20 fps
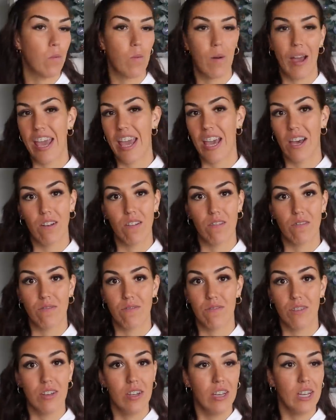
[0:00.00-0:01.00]
way out
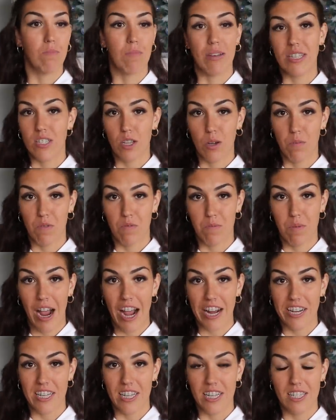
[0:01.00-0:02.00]
of my scope of
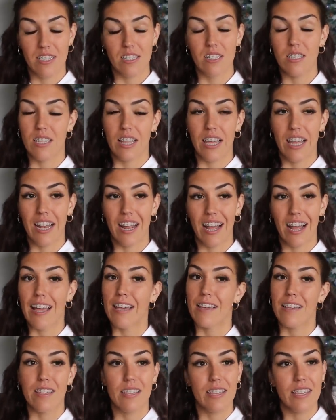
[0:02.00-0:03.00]
practice that
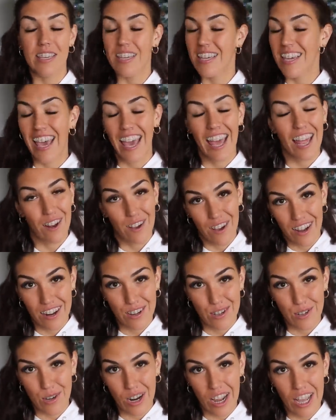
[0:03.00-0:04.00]
I cannot
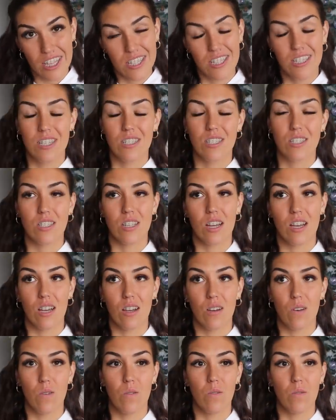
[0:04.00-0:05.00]
address.
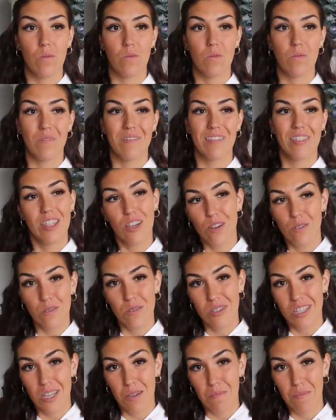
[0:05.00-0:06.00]
So those
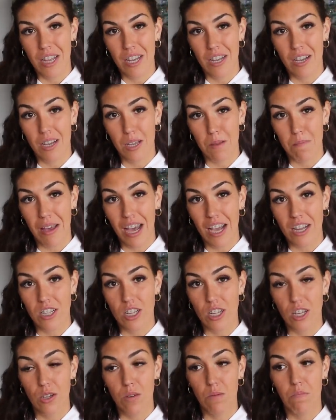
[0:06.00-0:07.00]
ones I might not get back
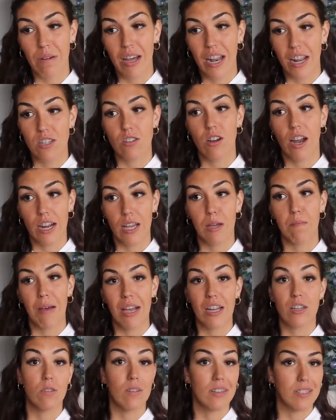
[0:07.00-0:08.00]
to, but I try to get
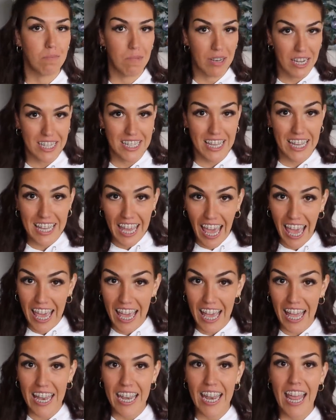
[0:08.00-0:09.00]
back to as many as I
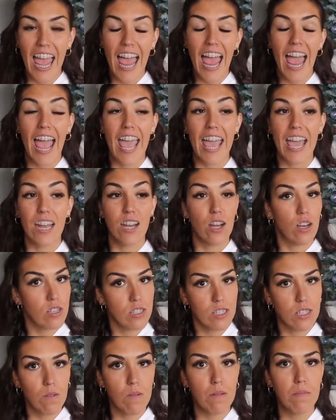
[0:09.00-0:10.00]
can. And
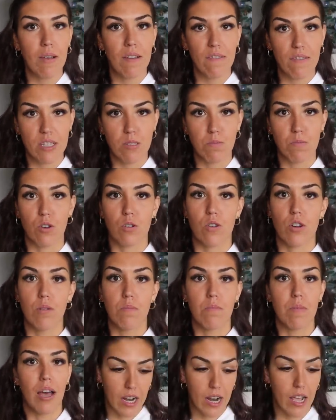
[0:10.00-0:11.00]
also in my Facebook
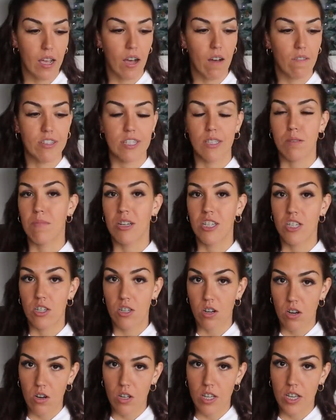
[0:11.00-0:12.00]
group that I obviously
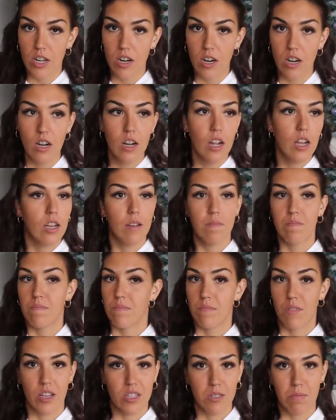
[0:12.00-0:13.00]
mentioned earlier,
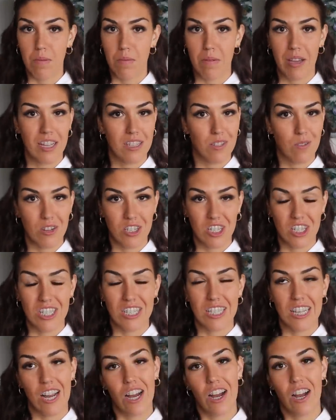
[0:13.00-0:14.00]
lots of people ask
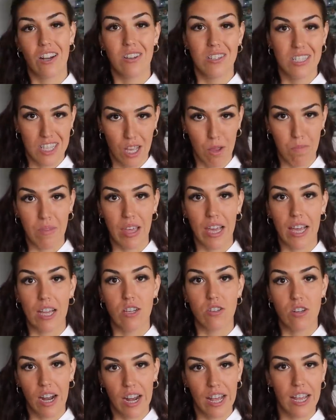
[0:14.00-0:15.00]
questions there. Same thing, I
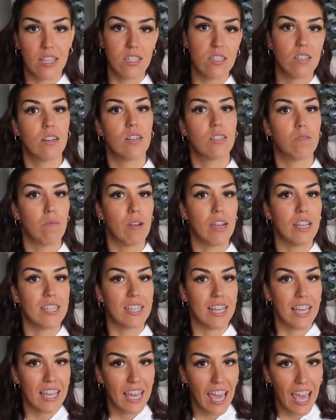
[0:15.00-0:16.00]
try to answer as many
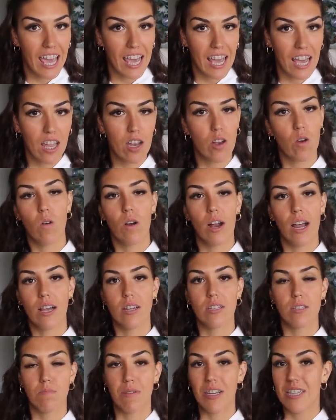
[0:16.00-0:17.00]
as I can, or
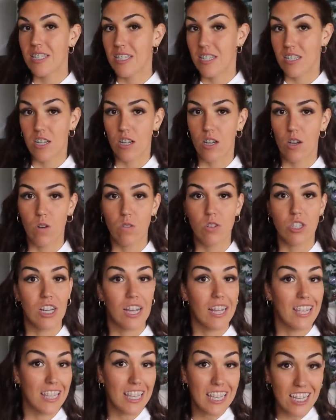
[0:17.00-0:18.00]
else my assistant coach,
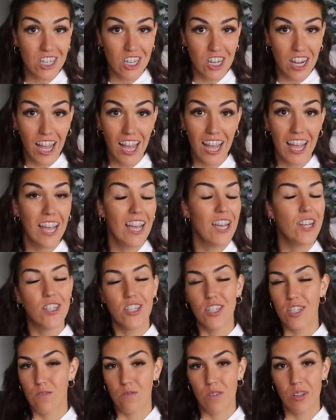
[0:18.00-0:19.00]
Alicia,
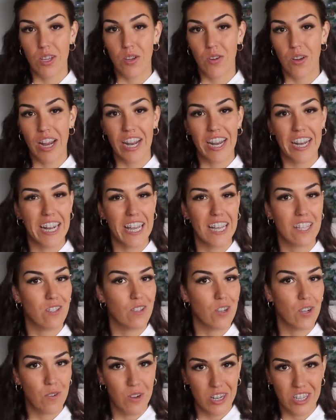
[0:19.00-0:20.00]
she's really great at
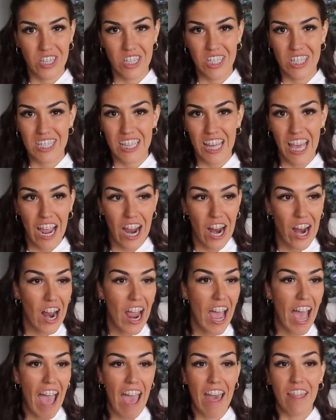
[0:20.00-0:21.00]
answering questions there.
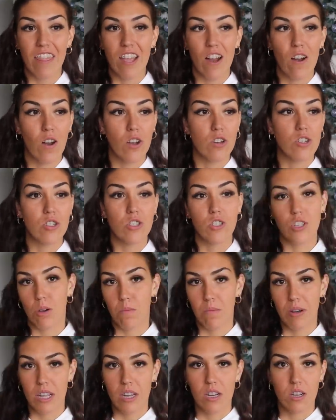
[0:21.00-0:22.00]
And there are
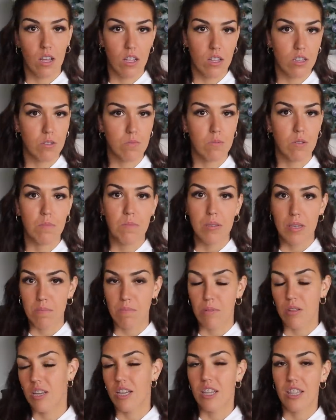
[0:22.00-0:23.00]
so many knowledgeable
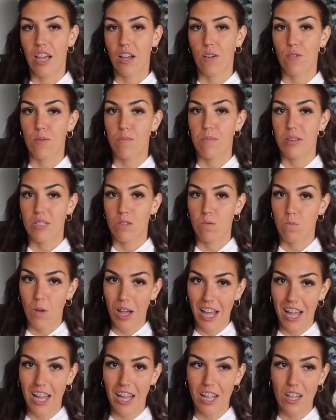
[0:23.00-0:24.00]
people in that group as
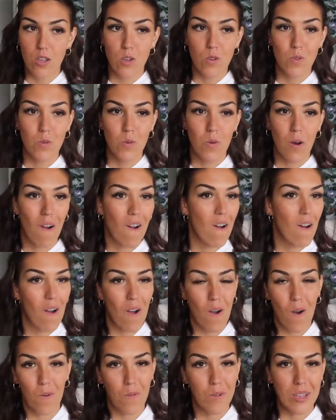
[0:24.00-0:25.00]
well who are
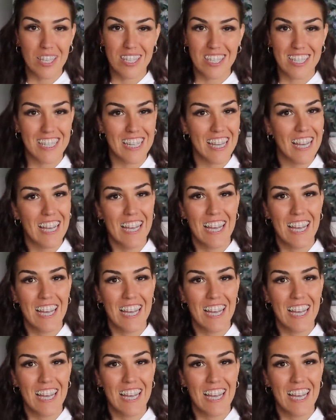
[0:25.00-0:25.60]
always